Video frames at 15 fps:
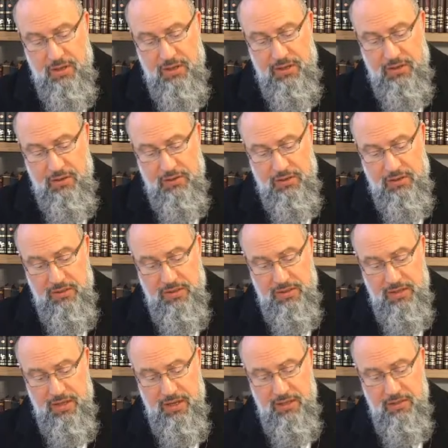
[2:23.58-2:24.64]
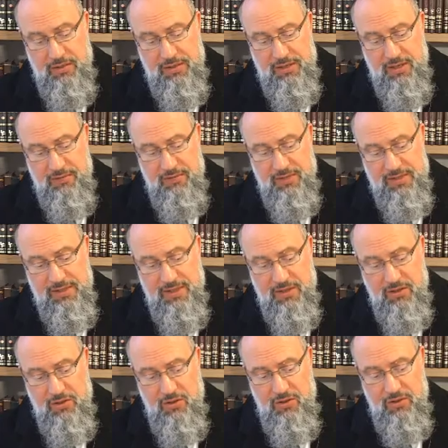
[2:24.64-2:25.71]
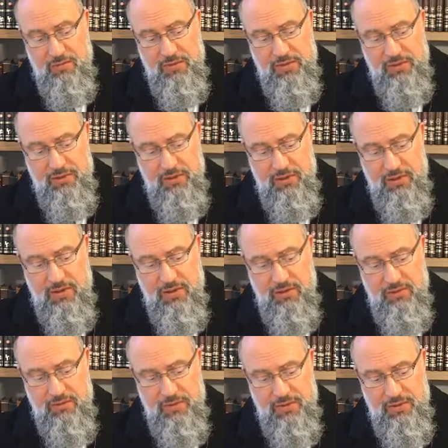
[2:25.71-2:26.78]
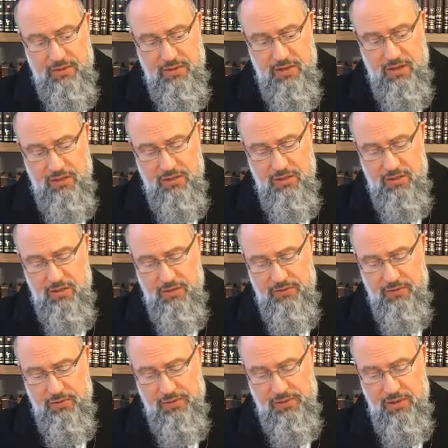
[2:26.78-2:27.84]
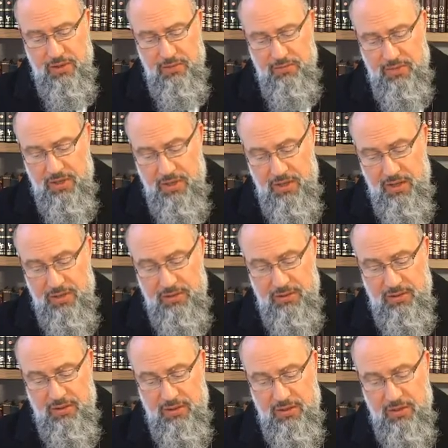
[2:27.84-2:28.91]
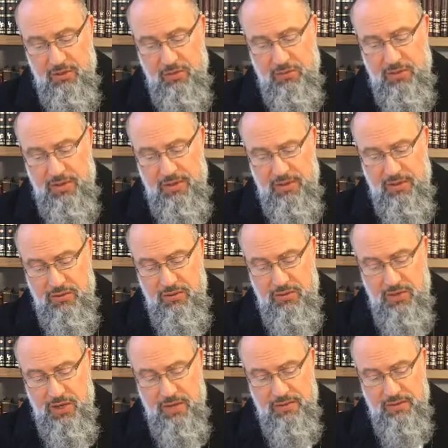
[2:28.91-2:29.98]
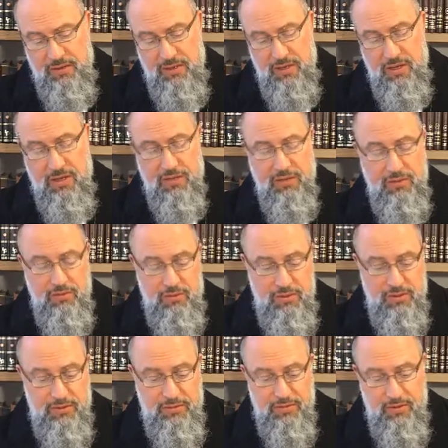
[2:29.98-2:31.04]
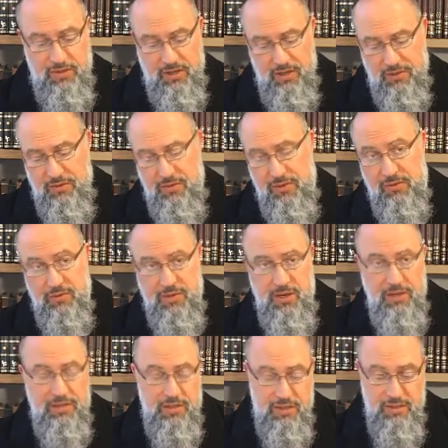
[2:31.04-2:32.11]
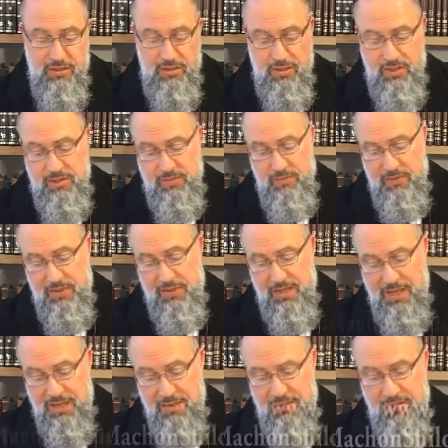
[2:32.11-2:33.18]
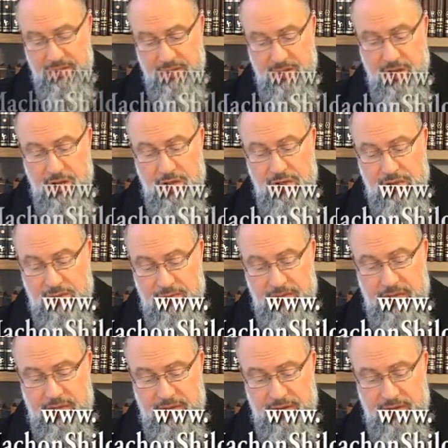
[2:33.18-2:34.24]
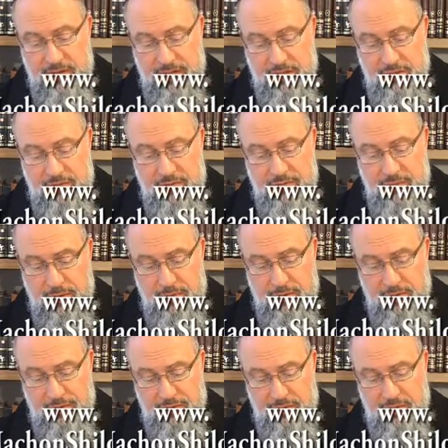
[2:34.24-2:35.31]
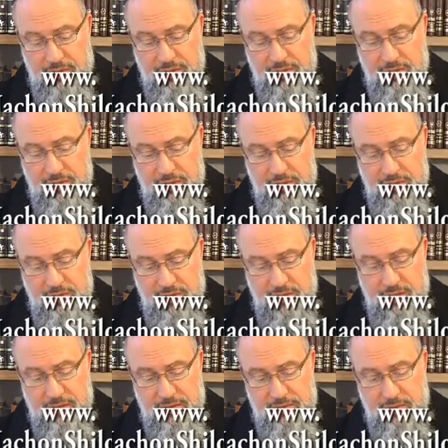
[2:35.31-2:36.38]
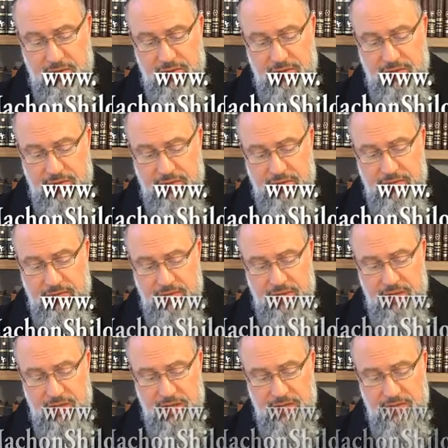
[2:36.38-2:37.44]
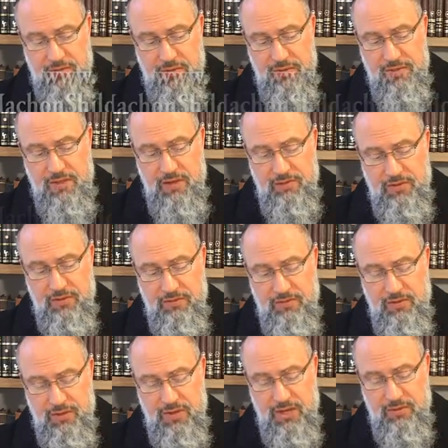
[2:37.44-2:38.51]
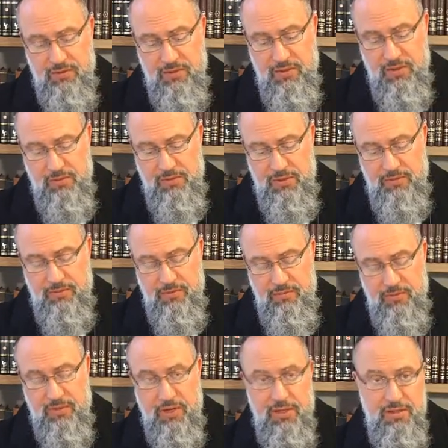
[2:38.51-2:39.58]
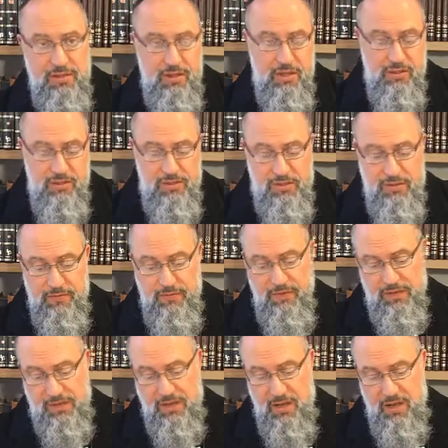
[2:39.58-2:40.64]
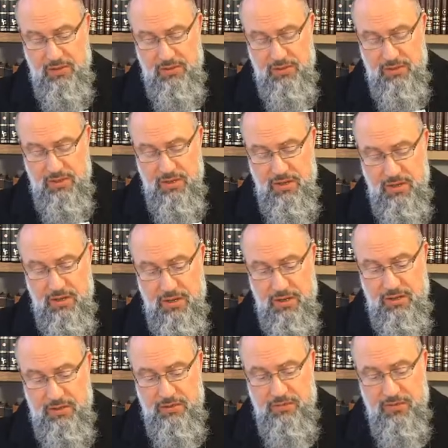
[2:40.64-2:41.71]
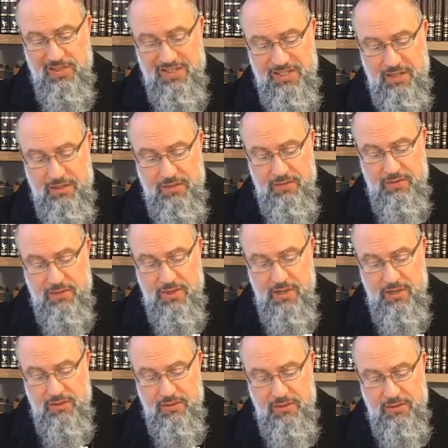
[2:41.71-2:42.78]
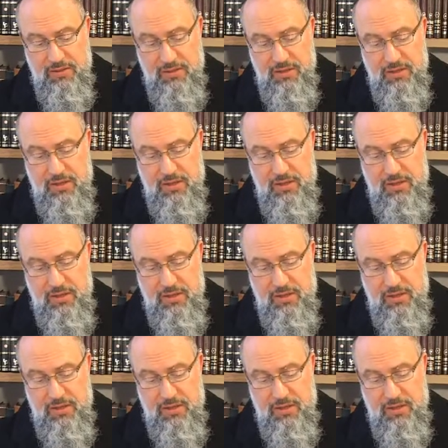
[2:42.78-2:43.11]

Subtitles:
And he goes on to say, Nosaf leze kol medina umedina shenefosa bahen umathanu ha'adina, in all the different countries where our nation has been scattered. Sovelet hiluf b'mivtash l'shona. All the different countries have different languages with different pronunciations, different sounds, different sets of sounds.